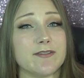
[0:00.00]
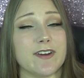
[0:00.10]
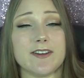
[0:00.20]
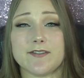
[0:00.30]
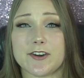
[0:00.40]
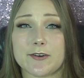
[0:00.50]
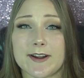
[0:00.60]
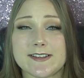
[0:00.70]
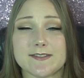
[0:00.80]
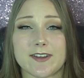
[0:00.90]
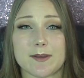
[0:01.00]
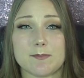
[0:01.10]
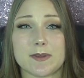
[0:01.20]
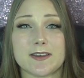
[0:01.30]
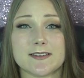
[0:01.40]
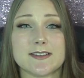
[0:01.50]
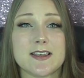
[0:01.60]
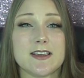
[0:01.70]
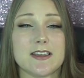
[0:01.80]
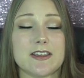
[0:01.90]
Fight for your right to vape, because
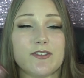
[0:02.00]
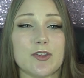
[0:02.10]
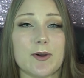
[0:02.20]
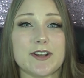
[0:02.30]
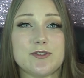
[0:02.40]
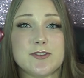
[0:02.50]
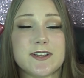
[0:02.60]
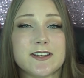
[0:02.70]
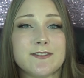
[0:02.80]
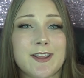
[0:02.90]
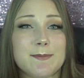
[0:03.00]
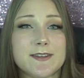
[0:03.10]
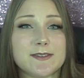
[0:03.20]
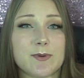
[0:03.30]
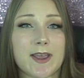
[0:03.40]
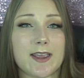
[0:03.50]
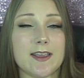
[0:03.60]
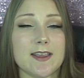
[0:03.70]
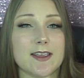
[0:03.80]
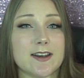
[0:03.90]
even though I choose not to vape this way,
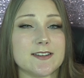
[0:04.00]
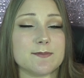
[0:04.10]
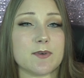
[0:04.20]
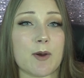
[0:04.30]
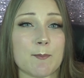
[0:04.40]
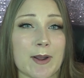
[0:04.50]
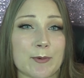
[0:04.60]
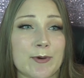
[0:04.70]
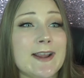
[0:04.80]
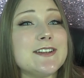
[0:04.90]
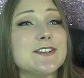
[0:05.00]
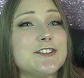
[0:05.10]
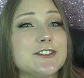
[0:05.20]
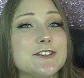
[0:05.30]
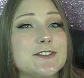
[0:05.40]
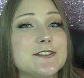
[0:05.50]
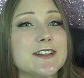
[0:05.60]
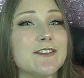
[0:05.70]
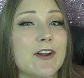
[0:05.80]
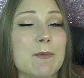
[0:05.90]
it is my right to
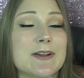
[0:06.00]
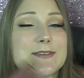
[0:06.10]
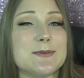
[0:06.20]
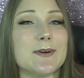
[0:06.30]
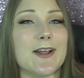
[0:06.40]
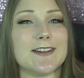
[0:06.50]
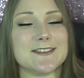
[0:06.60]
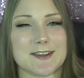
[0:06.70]
choose if I want to or not.